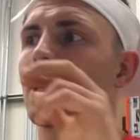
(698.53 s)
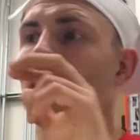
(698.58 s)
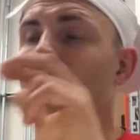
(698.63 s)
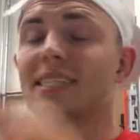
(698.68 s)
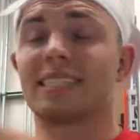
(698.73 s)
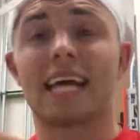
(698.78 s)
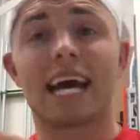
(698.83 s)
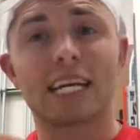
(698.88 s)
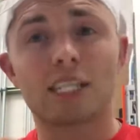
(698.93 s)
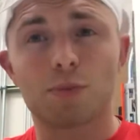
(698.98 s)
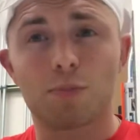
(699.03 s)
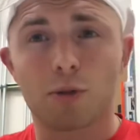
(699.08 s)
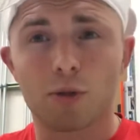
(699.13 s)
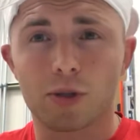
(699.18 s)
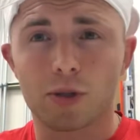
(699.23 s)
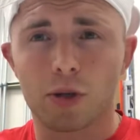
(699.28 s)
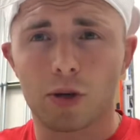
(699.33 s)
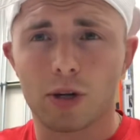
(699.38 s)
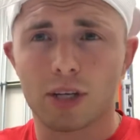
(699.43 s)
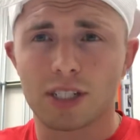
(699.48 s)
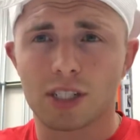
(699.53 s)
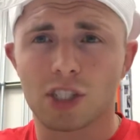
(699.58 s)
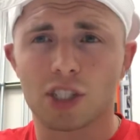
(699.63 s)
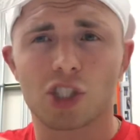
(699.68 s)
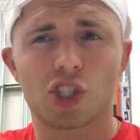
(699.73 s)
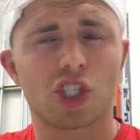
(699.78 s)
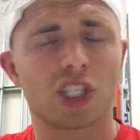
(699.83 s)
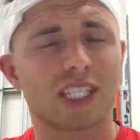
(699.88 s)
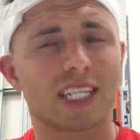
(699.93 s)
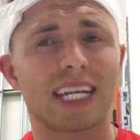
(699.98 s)
A test booster is
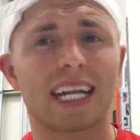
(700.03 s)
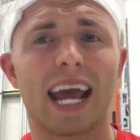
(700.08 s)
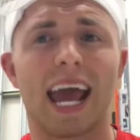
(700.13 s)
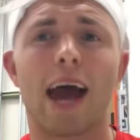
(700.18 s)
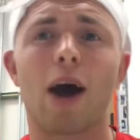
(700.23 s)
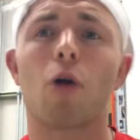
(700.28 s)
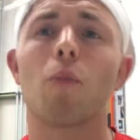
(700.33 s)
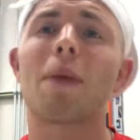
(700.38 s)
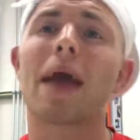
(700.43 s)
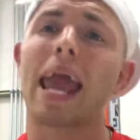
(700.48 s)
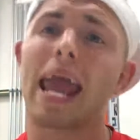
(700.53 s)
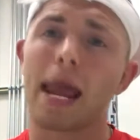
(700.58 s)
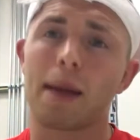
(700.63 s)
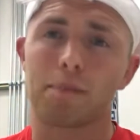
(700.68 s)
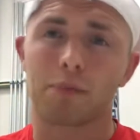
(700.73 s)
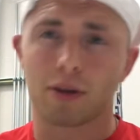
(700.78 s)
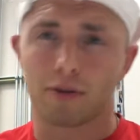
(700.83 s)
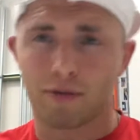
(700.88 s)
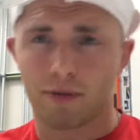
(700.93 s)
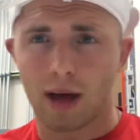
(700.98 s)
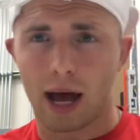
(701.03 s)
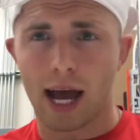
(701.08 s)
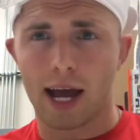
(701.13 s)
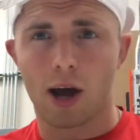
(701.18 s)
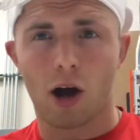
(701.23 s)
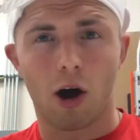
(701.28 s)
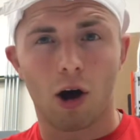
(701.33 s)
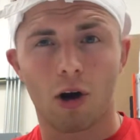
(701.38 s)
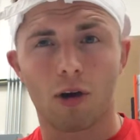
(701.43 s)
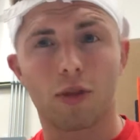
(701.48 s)
just gonna help amplify
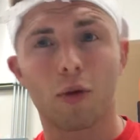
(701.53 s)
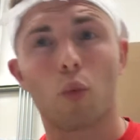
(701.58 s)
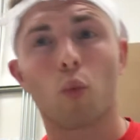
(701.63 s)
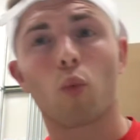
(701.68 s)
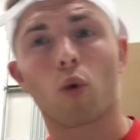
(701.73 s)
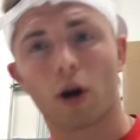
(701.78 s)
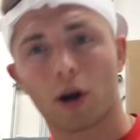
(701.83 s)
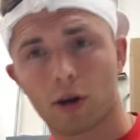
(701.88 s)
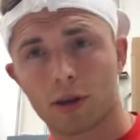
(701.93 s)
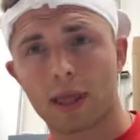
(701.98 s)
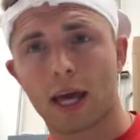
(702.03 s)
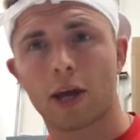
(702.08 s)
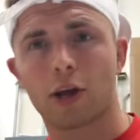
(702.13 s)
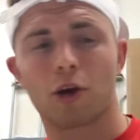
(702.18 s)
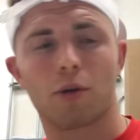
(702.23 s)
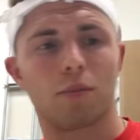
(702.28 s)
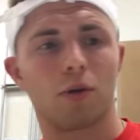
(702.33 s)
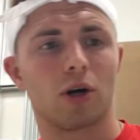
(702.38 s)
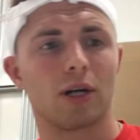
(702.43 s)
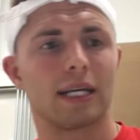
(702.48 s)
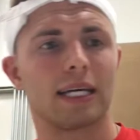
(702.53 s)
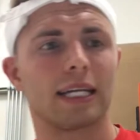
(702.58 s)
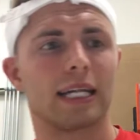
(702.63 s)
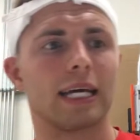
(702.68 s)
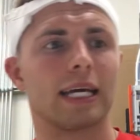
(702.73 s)
all the work that you're putting